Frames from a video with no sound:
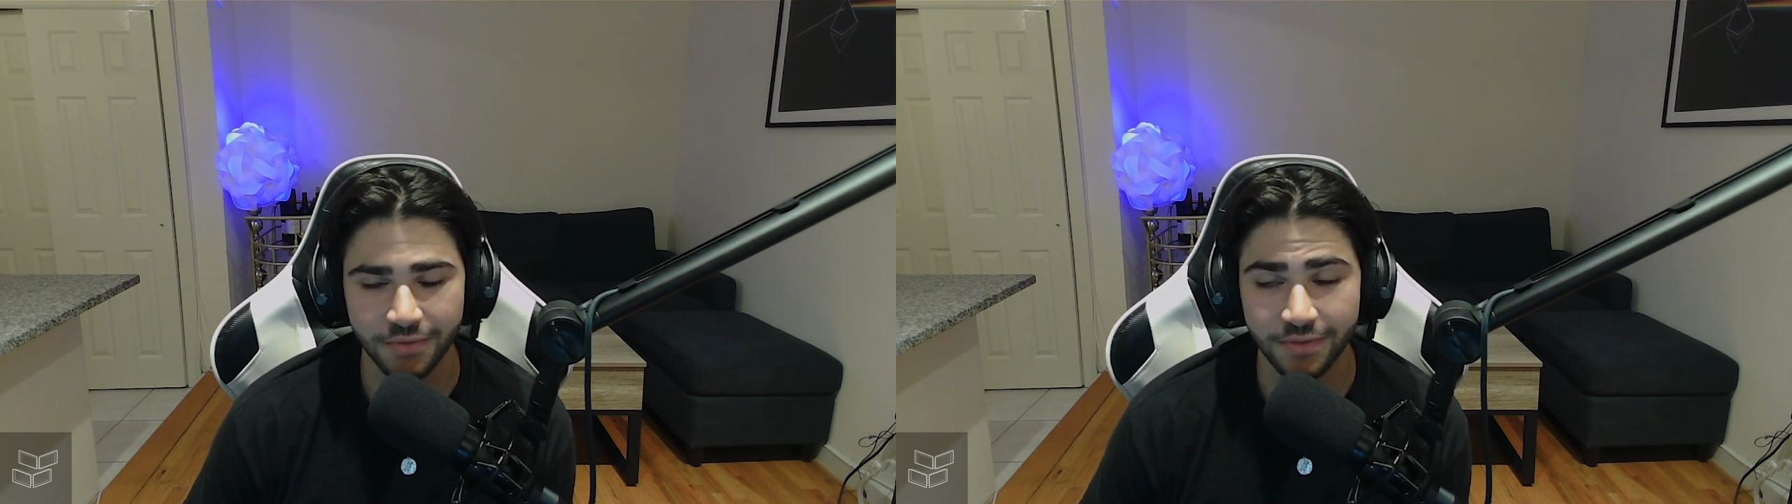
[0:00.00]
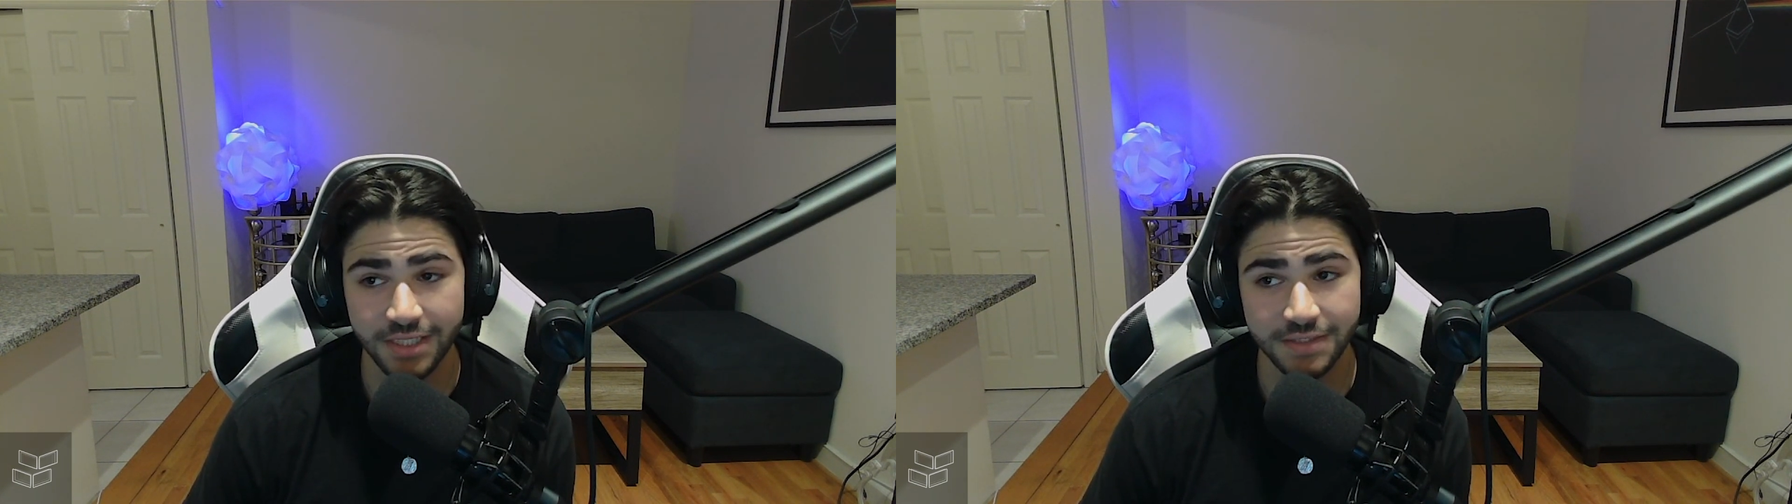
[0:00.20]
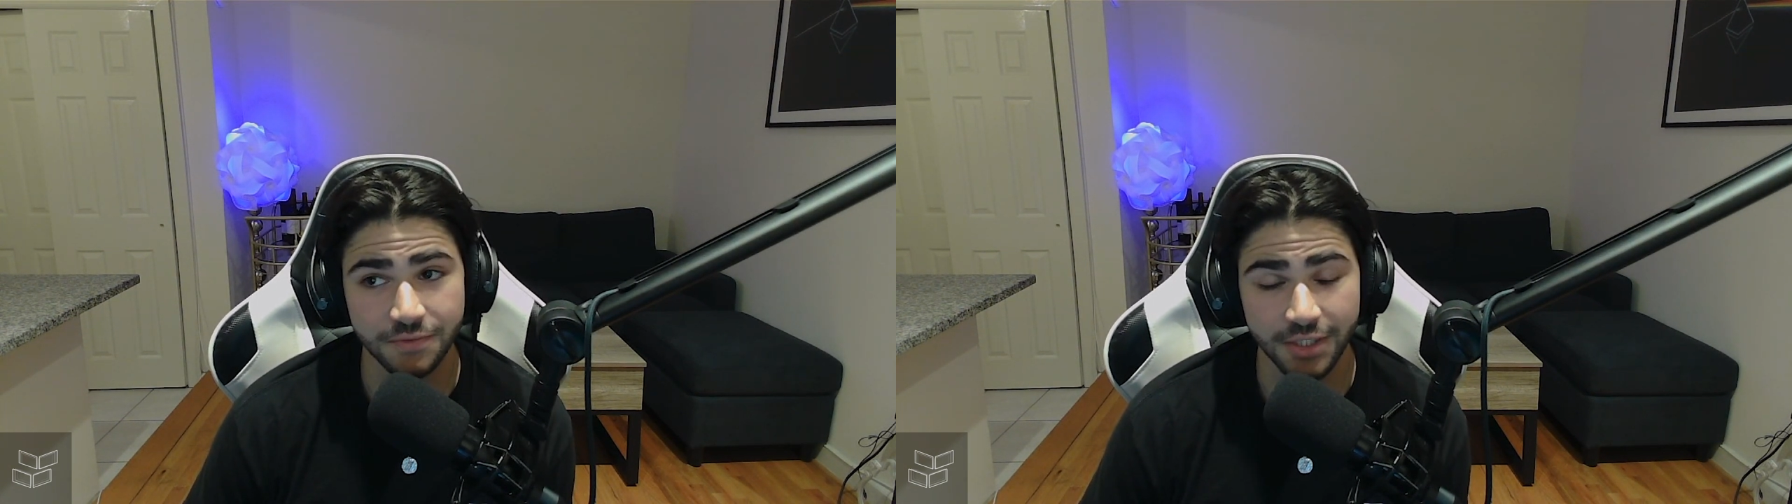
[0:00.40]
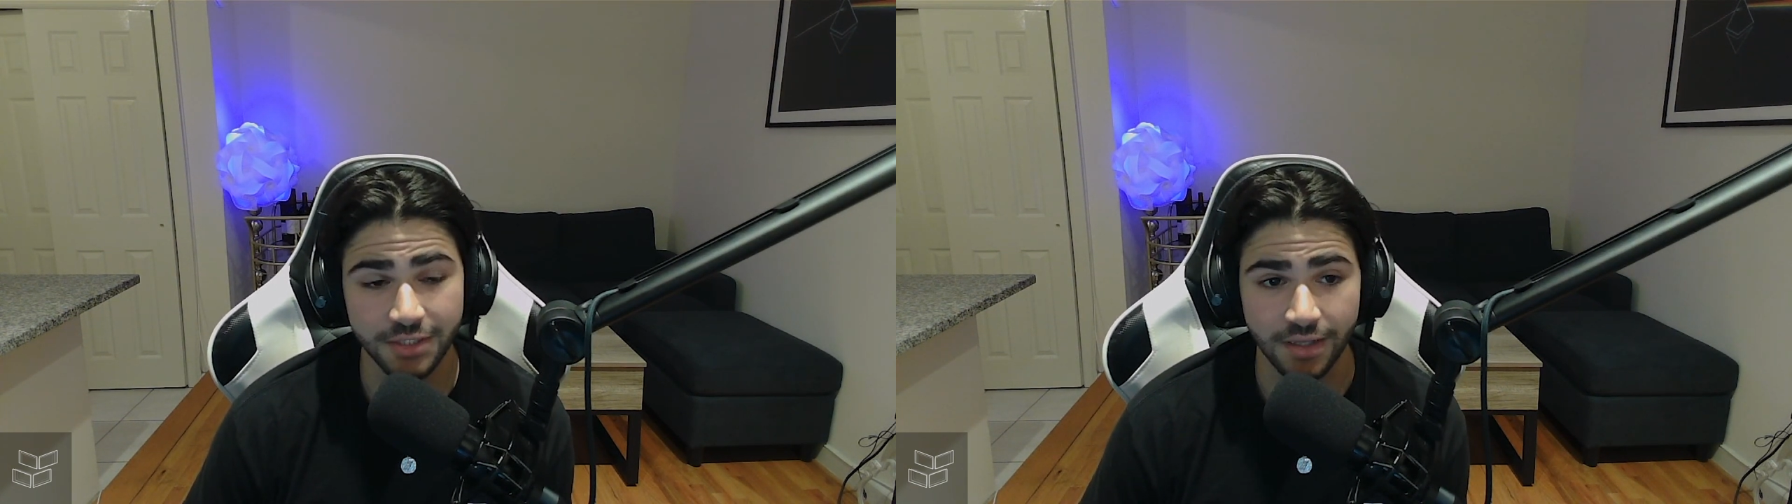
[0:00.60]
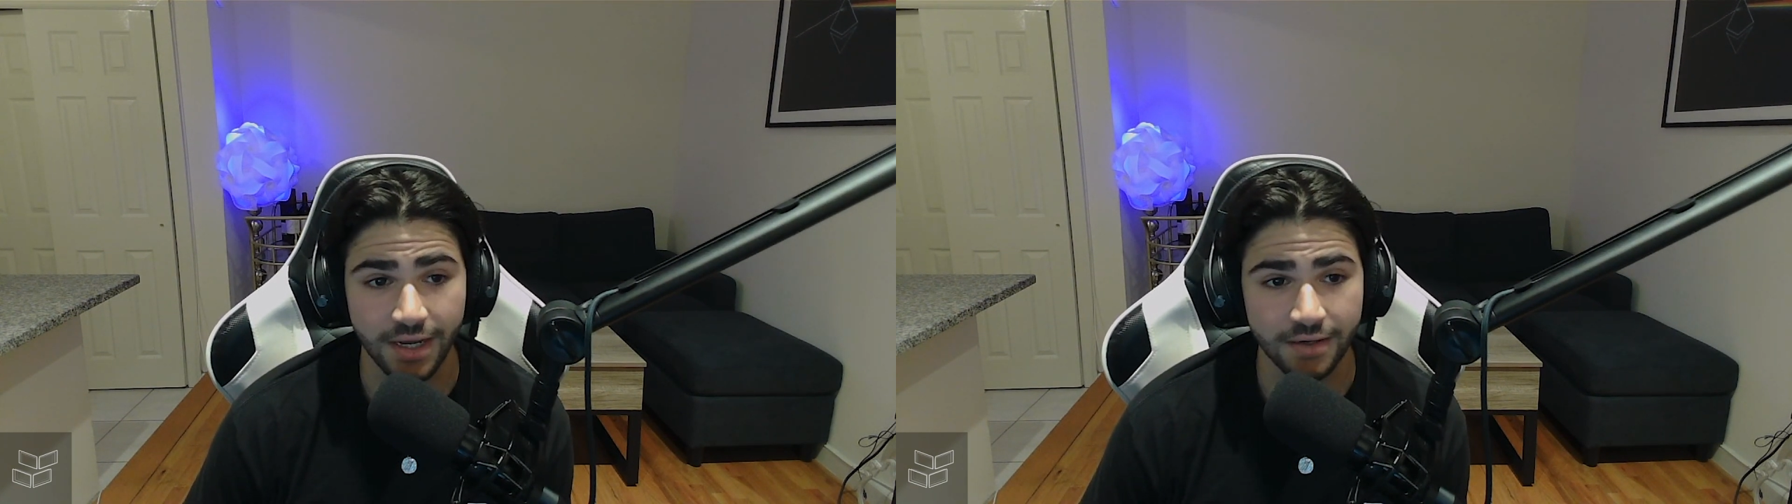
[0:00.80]
things have changed
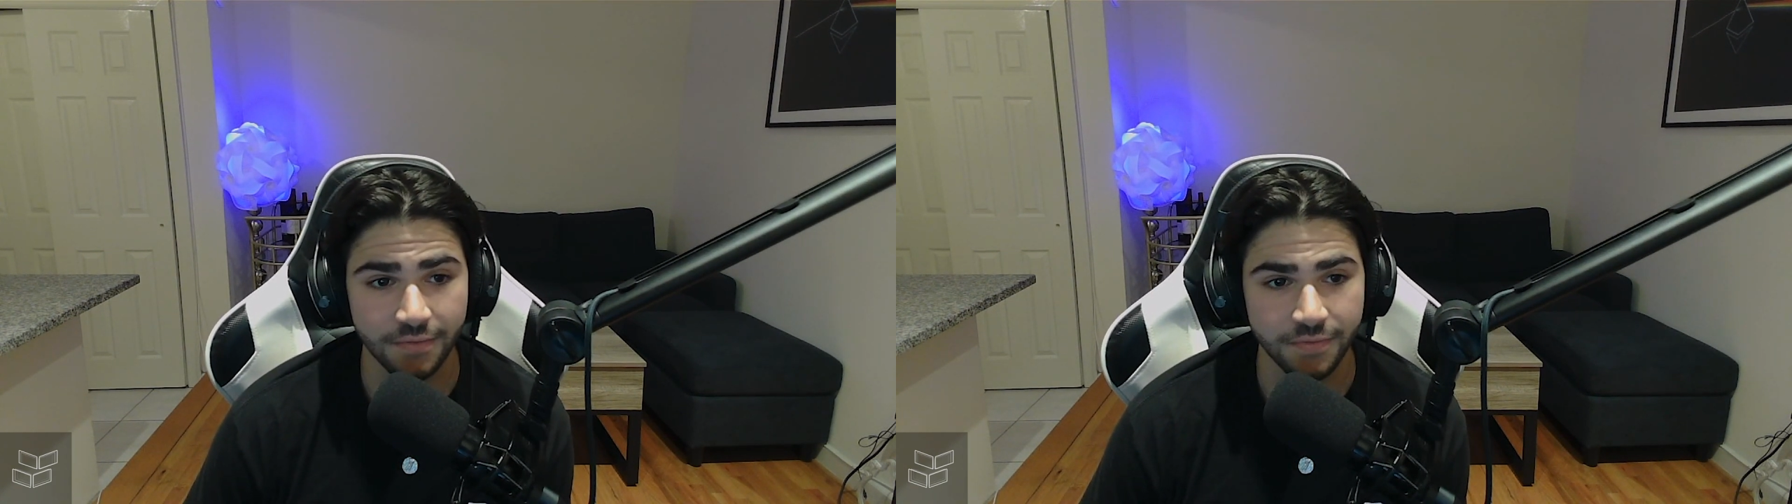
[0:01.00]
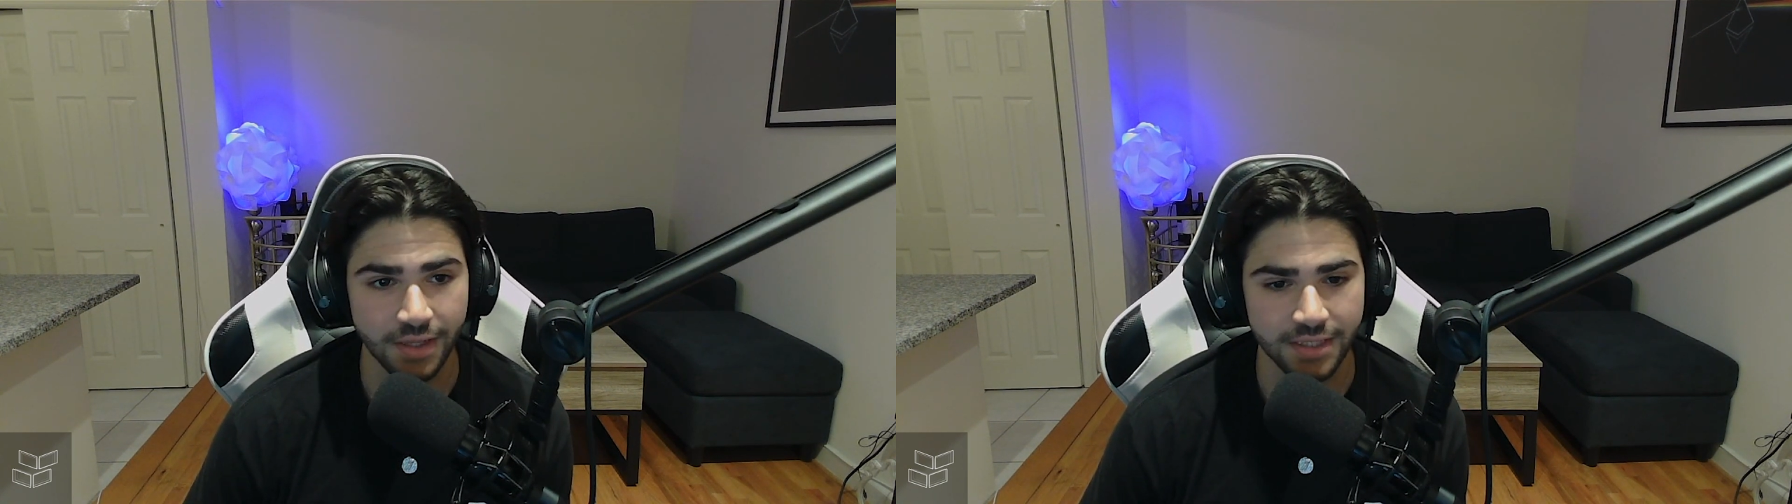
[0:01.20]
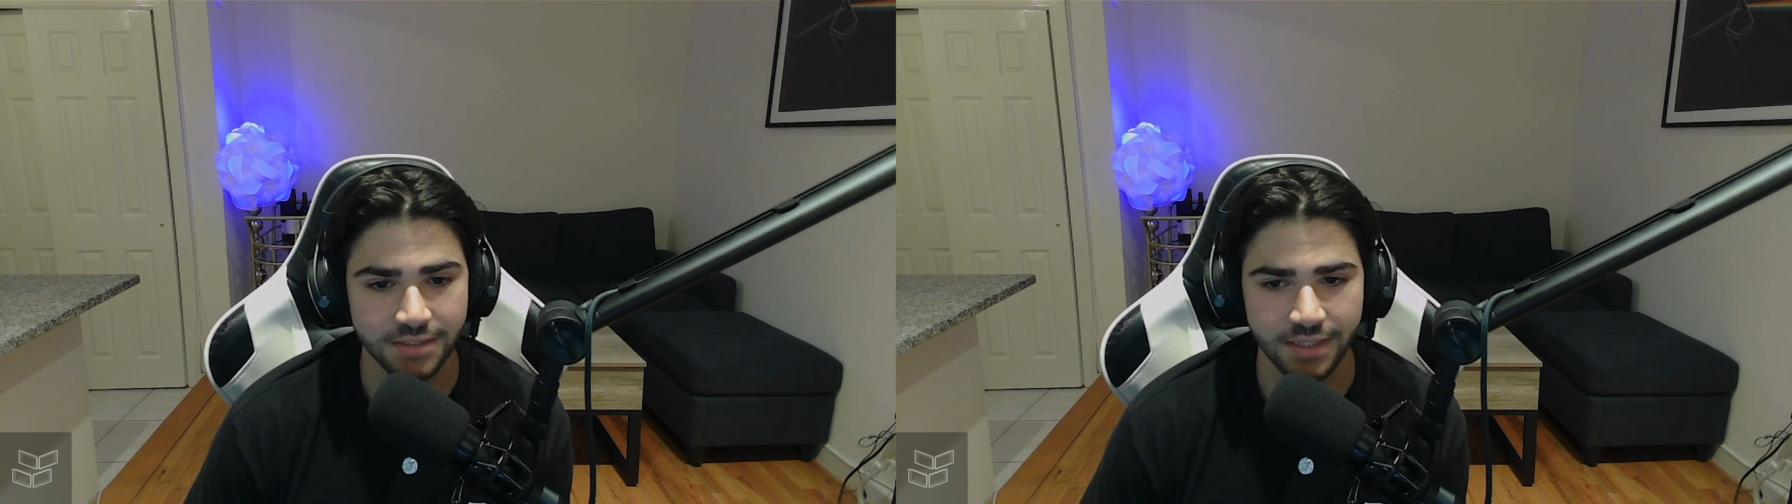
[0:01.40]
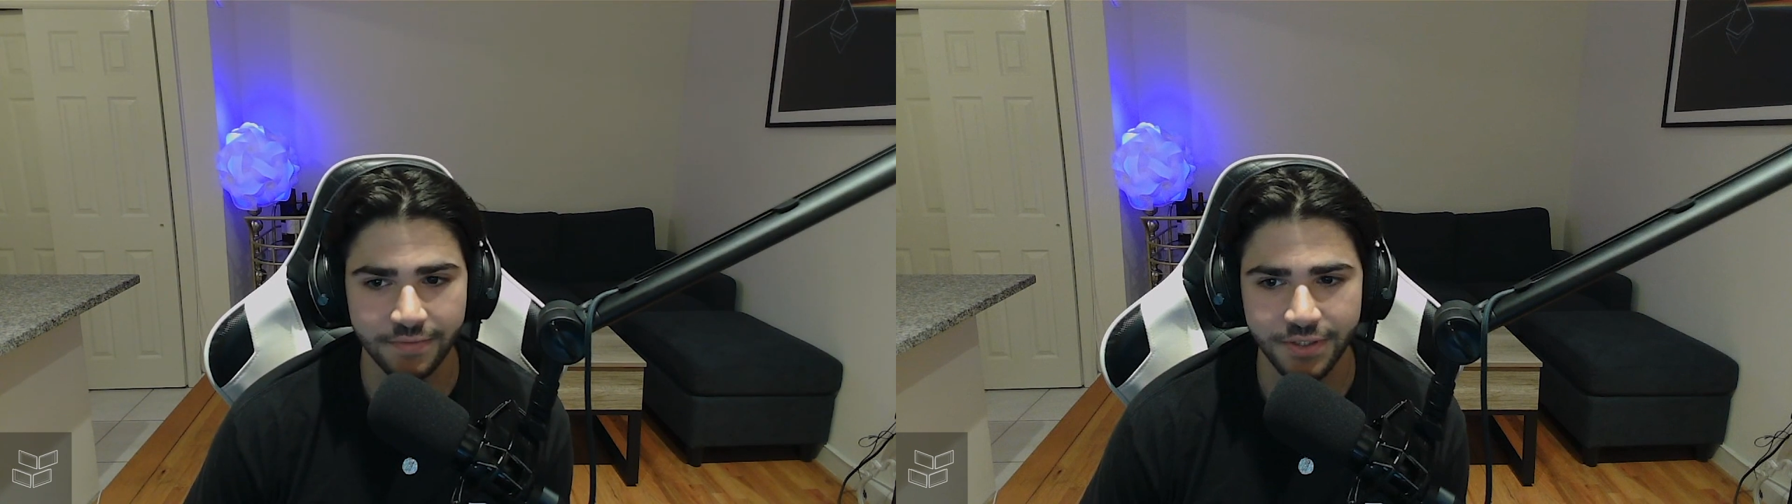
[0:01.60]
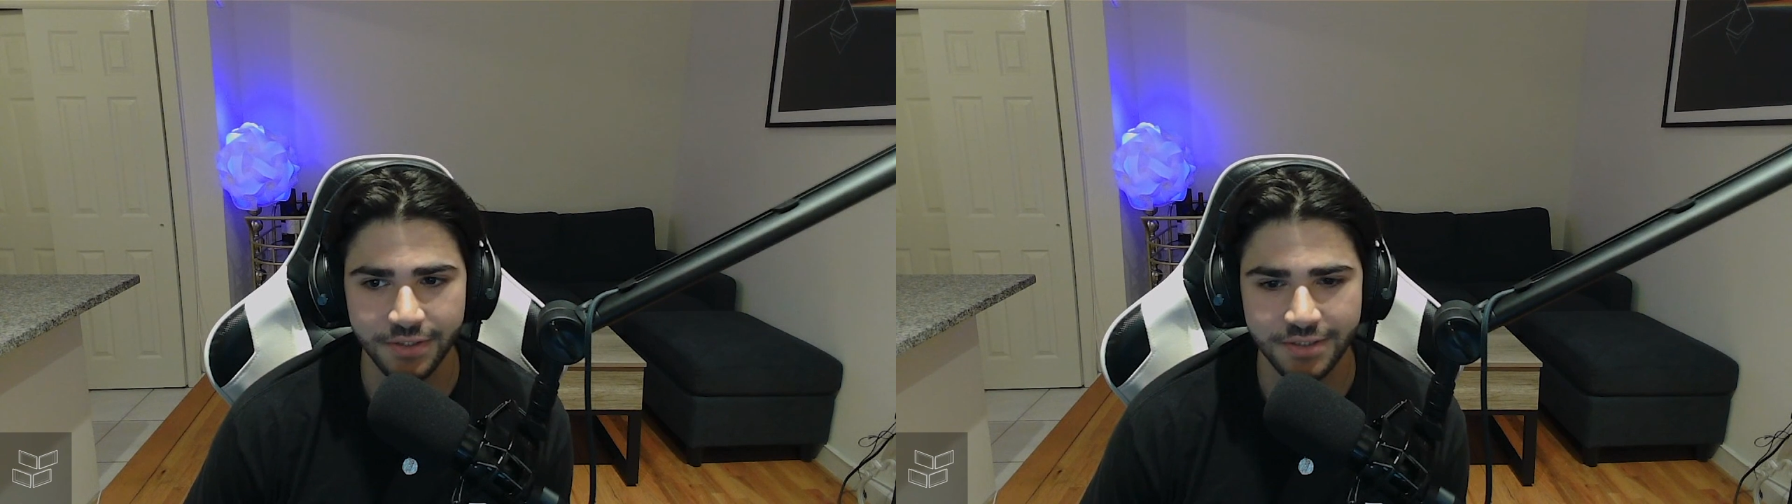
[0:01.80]
a lot over the last
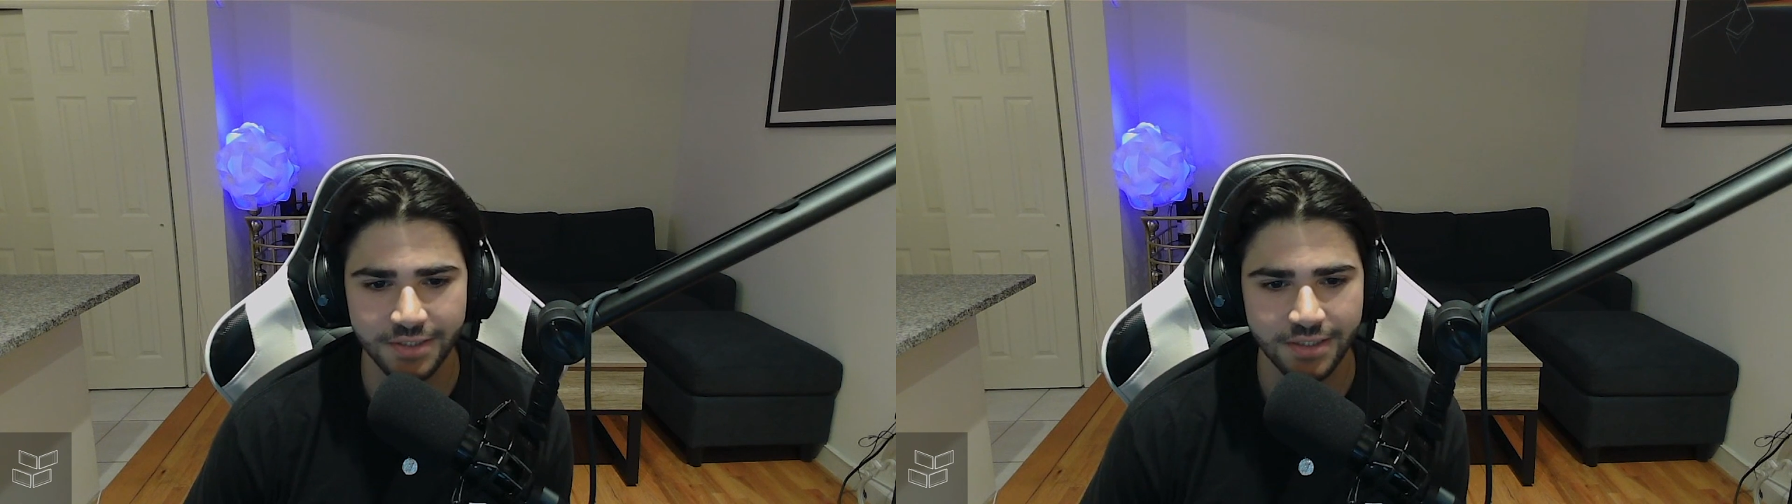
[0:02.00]
11 years.